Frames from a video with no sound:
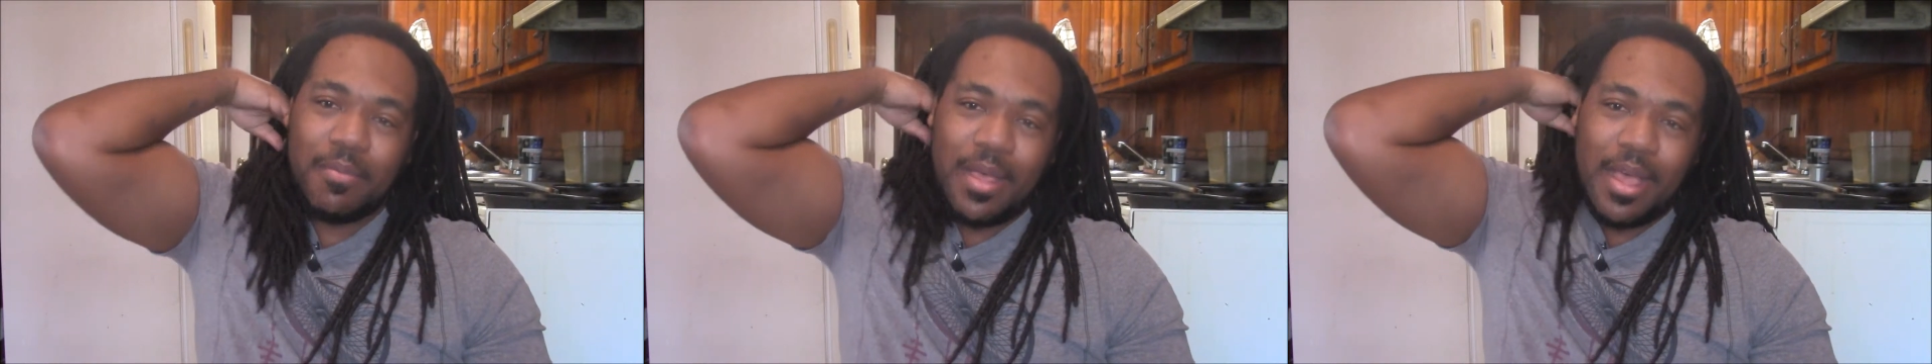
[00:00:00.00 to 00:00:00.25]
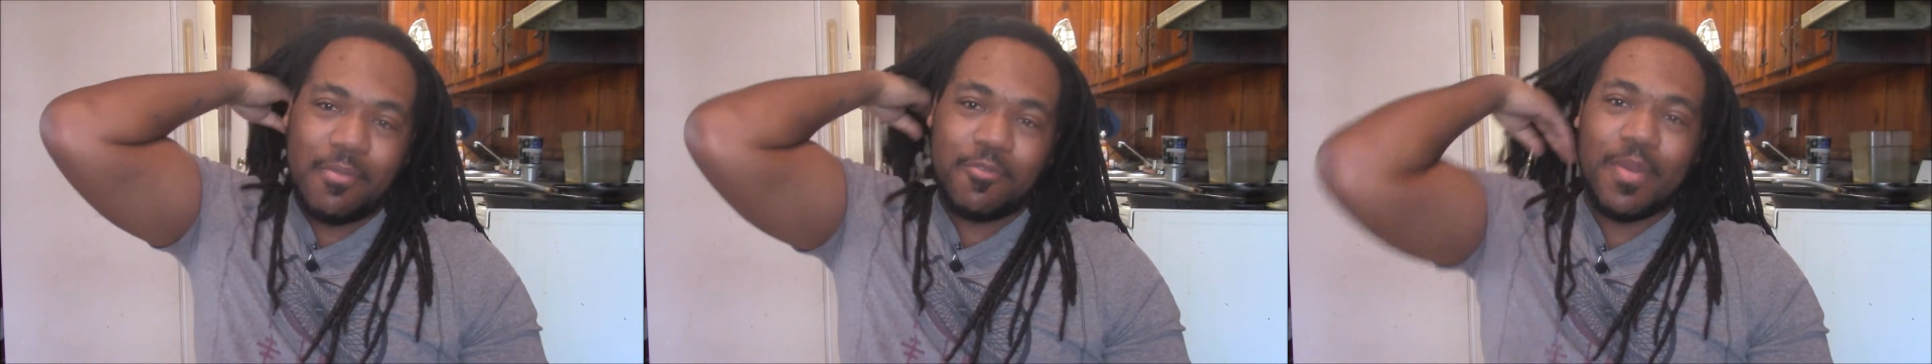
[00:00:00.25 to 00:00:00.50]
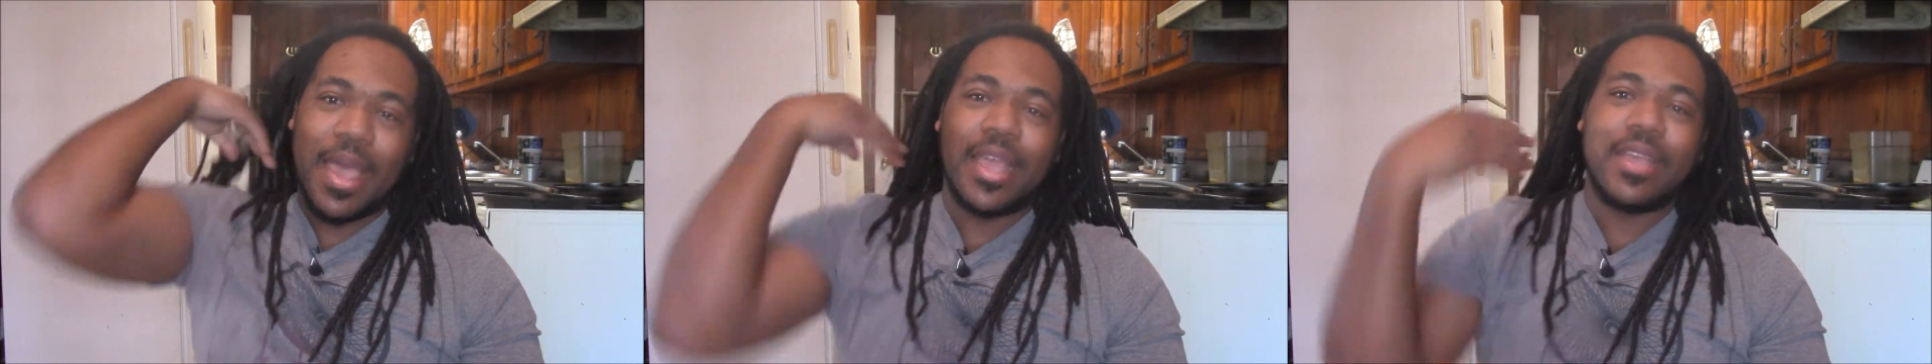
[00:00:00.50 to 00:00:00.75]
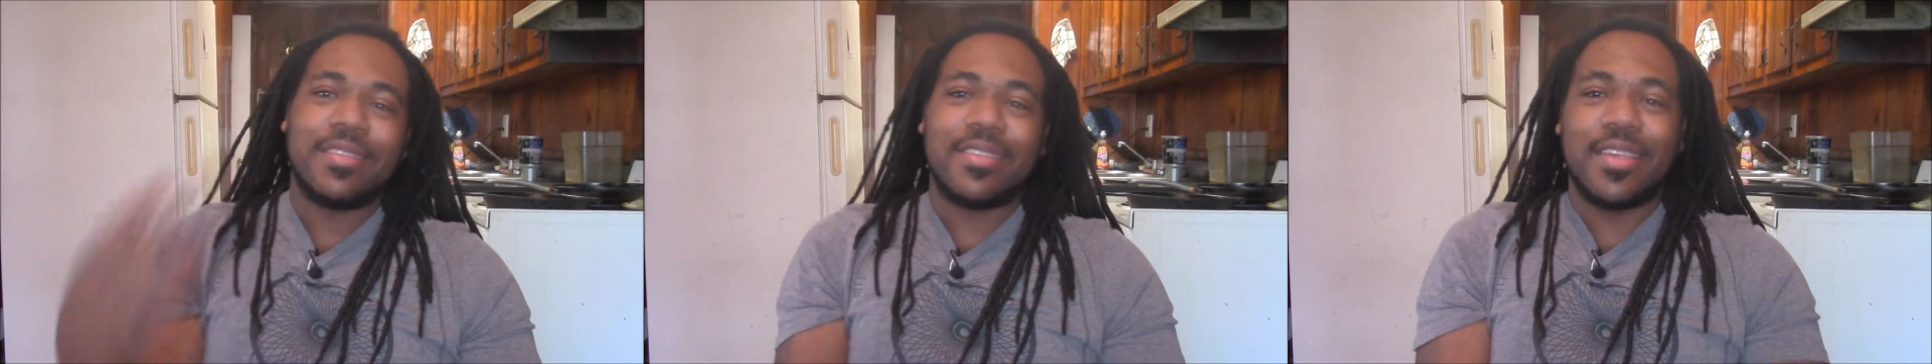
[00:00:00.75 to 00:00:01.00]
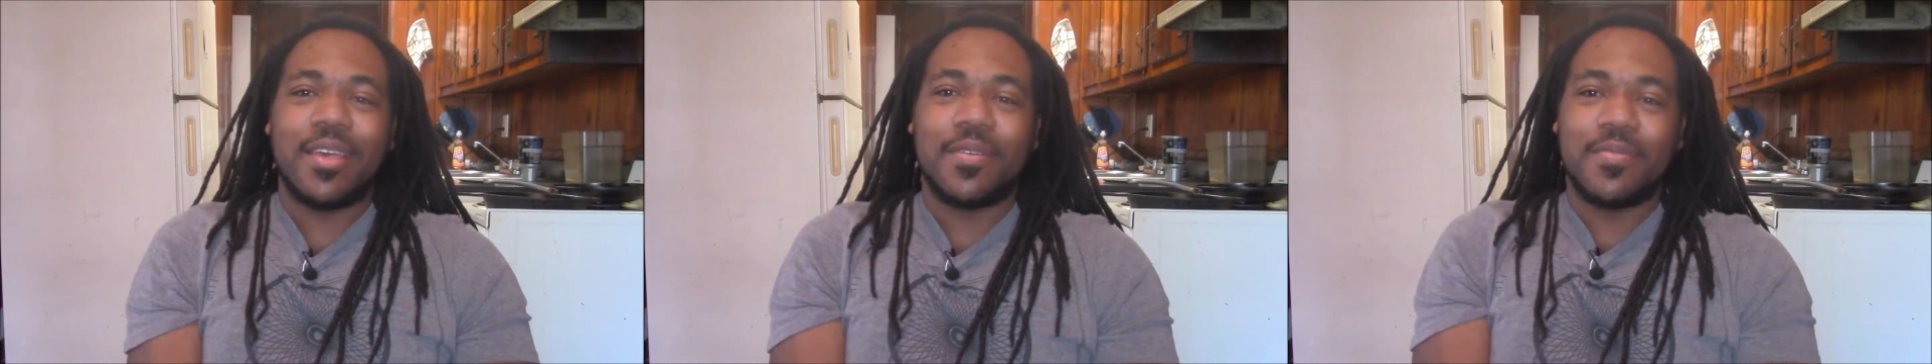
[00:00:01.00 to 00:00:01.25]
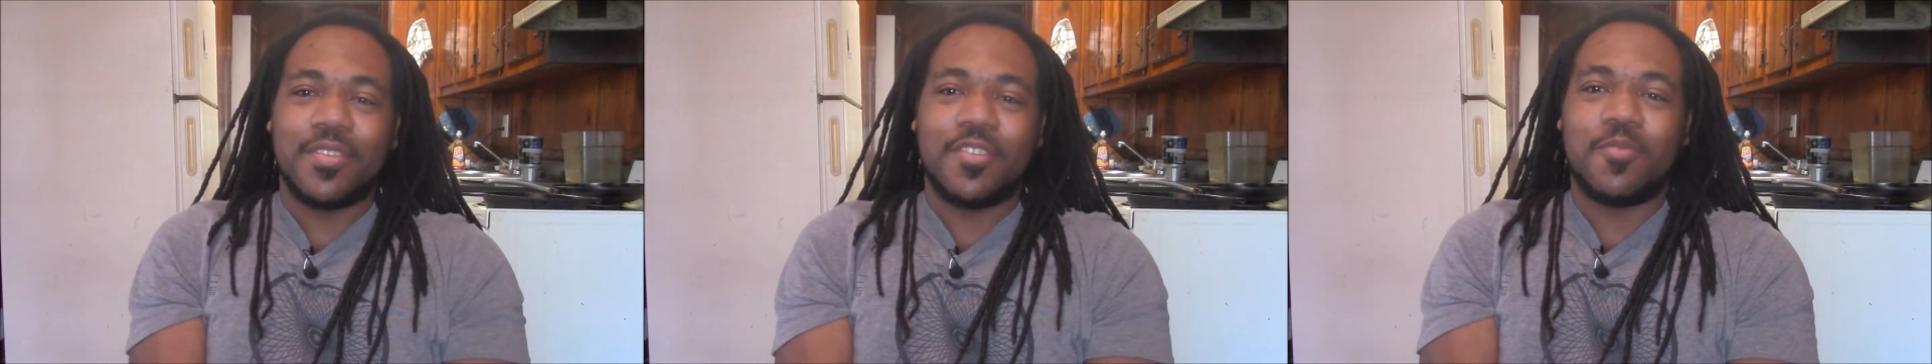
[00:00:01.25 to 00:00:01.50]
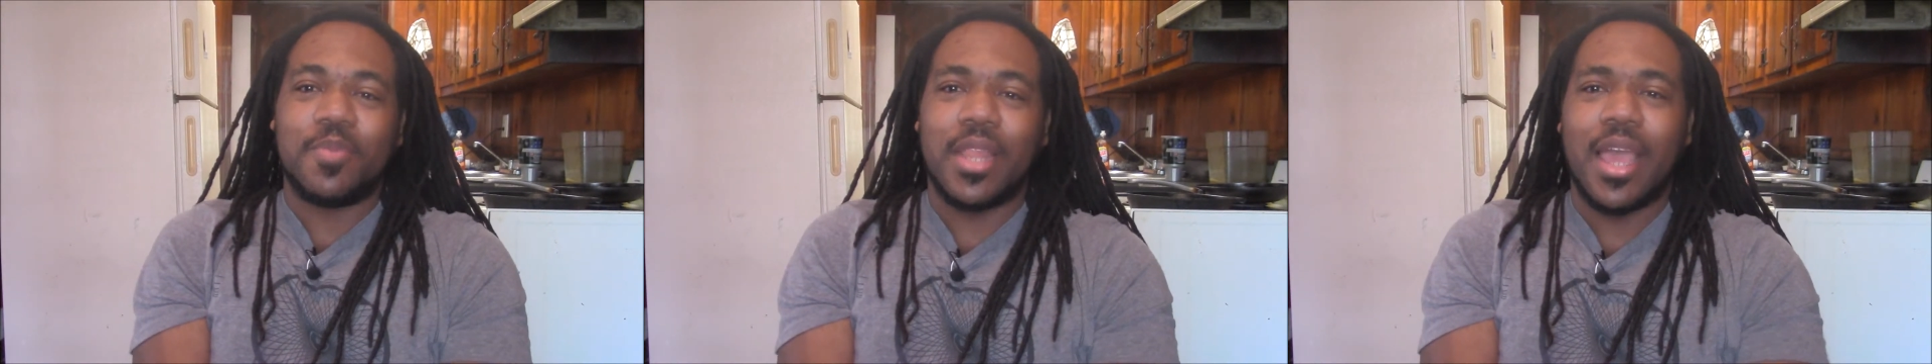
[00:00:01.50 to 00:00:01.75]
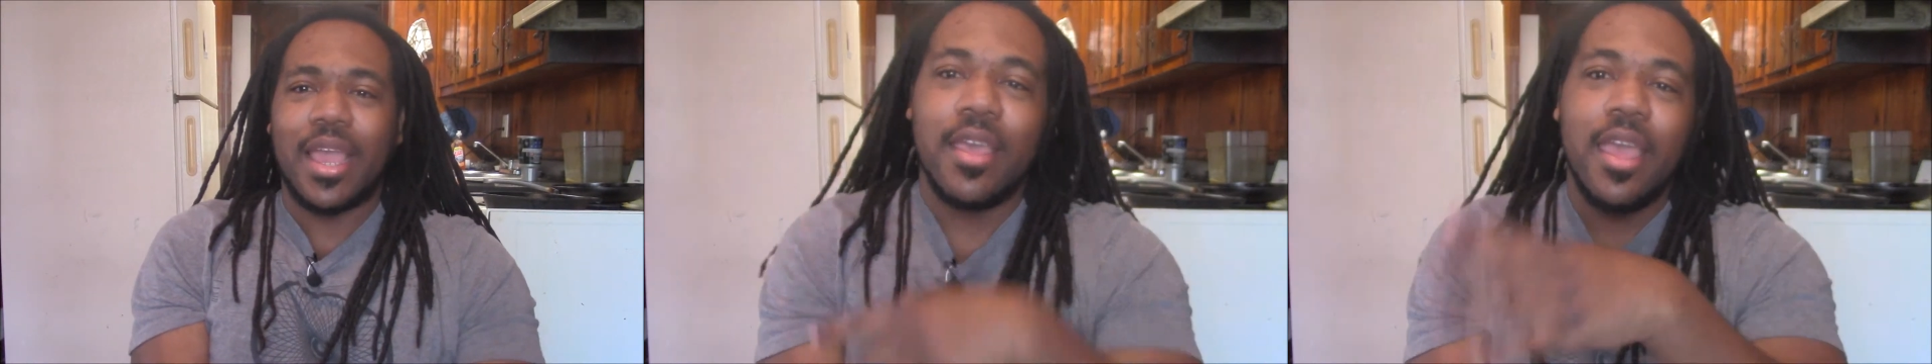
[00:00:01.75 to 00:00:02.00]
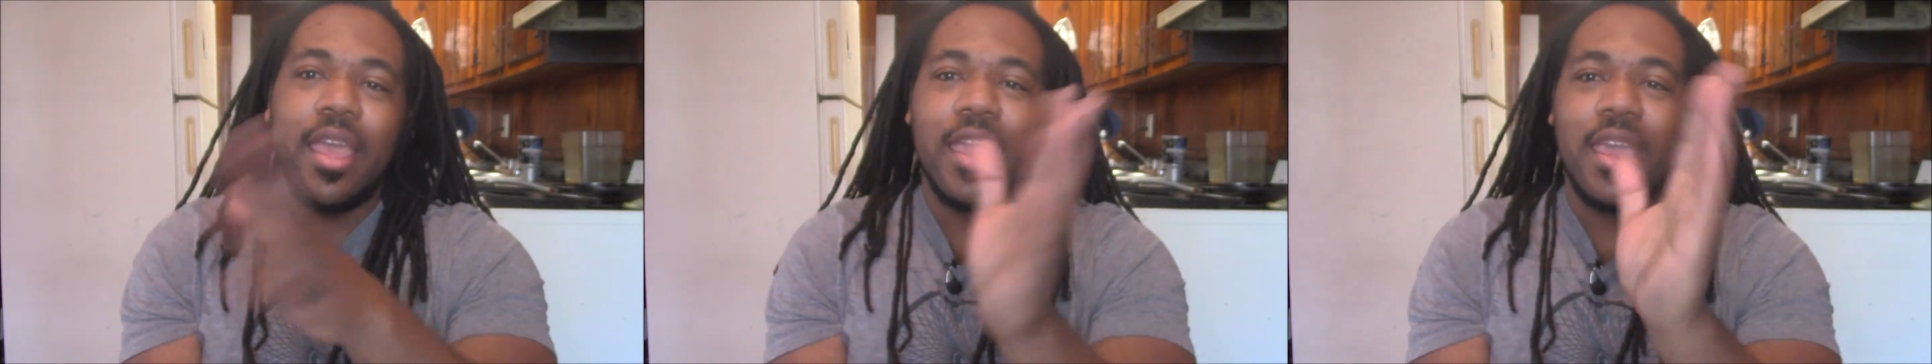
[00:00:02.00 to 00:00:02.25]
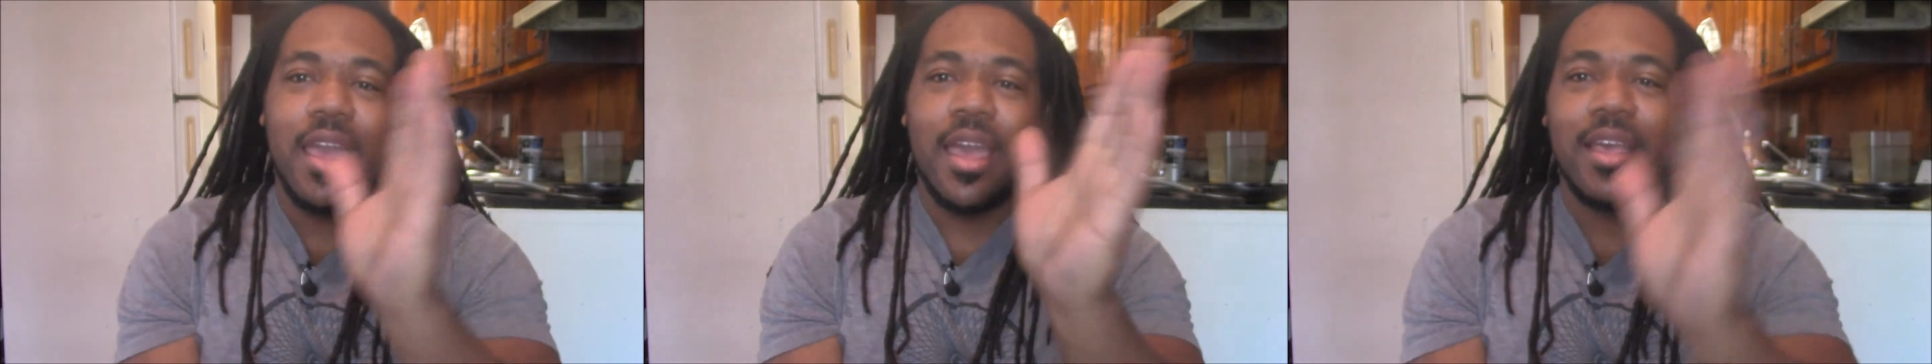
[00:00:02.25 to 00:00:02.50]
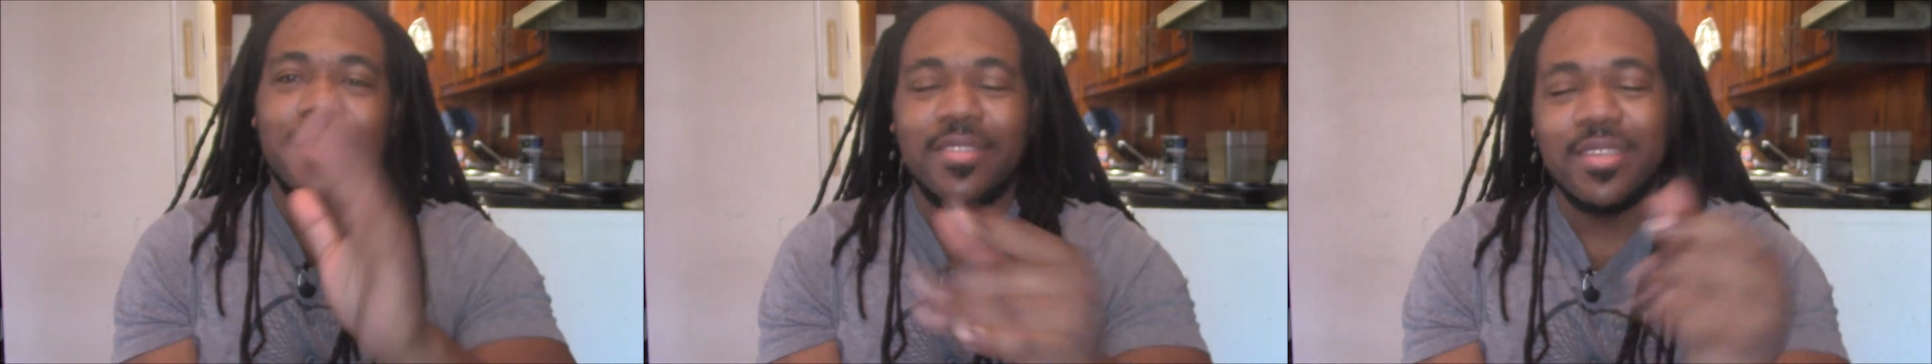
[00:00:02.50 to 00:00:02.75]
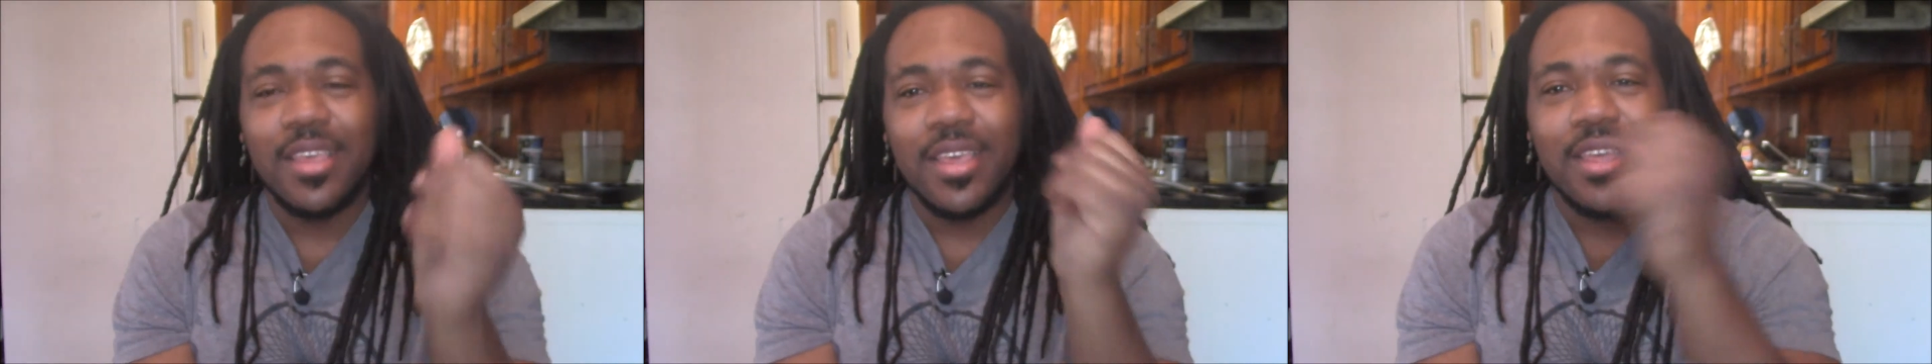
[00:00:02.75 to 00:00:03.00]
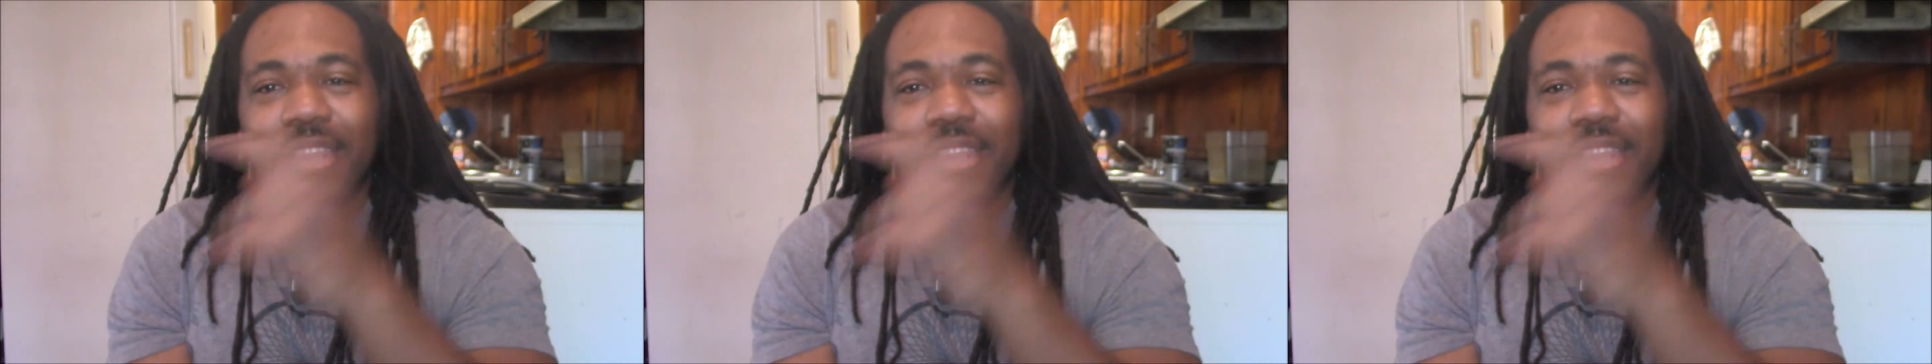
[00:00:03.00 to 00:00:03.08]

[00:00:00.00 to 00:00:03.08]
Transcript: Mom's by himself and just be like, hey guys,